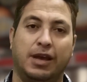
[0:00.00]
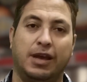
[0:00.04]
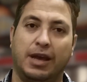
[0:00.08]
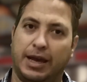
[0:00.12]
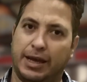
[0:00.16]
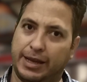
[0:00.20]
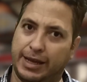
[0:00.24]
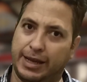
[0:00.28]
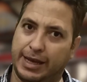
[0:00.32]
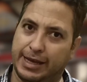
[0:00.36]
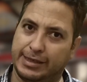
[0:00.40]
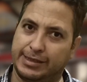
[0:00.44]

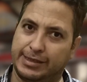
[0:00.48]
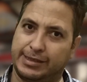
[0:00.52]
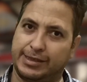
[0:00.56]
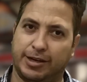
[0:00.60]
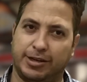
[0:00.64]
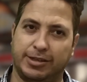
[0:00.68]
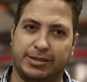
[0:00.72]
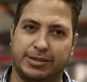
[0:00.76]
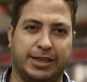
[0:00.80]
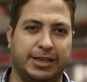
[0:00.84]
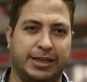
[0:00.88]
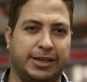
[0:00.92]
And is
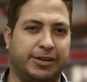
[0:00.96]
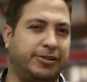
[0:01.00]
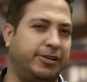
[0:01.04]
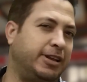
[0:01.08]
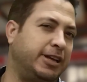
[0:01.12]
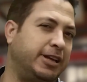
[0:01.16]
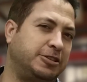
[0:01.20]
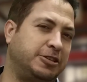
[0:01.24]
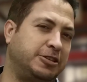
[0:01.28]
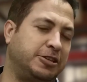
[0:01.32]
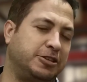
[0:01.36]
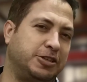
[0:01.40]
there any
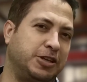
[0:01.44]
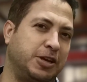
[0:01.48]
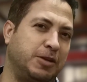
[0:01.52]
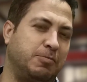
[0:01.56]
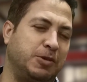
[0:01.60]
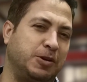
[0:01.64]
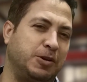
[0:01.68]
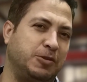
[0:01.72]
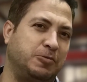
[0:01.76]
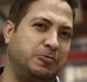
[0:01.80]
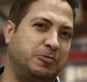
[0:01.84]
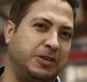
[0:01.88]
relationship
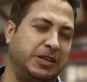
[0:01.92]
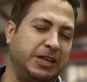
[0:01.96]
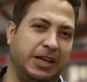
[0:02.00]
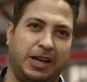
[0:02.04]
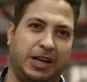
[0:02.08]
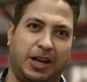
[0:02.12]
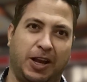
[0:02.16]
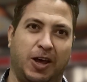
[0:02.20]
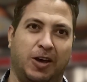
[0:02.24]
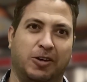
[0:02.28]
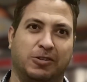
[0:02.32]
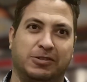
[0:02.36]
between a
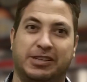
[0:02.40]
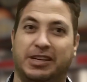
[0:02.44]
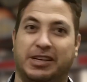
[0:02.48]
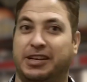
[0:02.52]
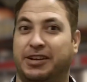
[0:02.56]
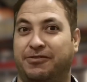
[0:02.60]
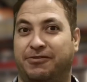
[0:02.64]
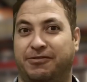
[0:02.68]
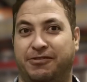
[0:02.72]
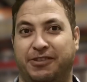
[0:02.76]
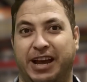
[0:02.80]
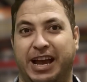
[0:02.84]
clause and
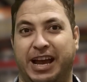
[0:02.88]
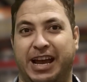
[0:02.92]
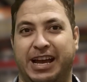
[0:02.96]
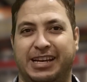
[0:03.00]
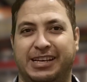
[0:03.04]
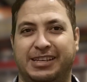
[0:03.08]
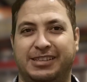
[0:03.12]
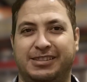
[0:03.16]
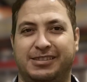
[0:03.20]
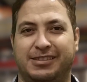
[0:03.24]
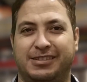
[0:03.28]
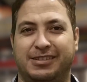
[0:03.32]
a
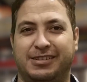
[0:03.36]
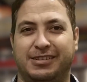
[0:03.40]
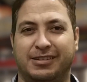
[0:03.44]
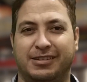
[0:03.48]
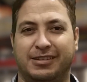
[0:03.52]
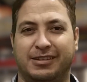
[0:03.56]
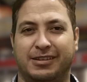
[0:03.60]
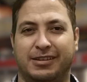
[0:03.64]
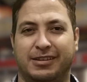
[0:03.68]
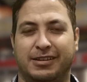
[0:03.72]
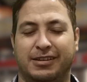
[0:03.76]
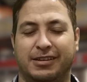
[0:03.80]
phrase?
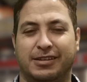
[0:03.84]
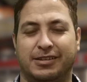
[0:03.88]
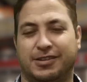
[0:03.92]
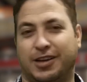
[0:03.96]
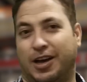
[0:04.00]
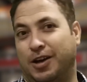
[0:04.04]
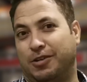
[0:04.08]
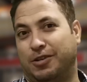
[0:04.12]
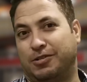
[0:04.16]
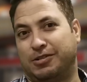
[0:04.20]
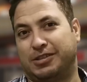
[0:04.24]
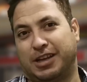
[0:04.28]

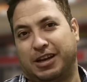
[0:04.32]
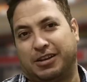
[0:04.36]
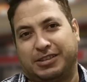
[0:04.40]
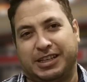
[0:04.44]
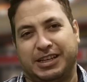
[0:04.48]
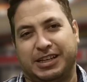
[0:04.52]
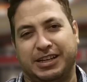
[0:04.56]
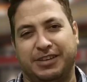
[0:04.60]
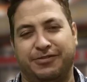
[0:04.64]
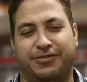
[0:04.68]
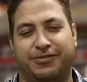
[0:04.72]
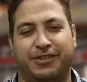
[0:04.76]
So without
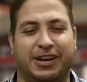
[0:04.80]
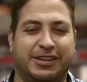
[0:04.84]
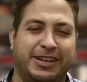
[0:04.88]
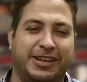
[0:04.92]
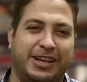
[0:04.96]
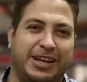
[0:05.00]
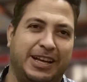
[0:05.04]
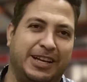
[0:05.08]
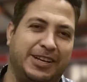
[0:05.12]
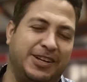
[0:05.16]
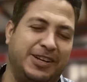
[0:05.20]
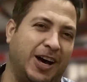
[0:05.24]
any
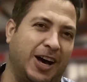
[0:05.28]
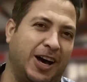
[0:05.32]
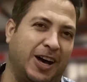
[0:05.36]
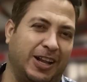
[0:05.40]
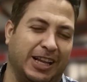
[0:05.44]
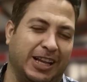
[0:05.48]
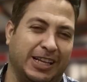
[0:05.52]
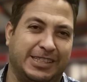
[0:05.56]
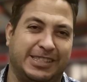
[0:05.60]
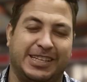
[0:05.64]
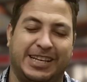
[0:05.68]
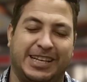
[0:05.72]
further
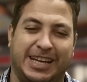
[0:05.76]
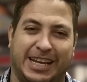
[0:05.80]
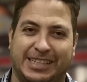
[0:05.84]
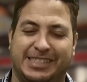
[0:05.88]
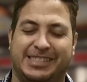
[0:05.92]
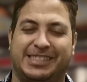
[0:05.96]
ado, let's get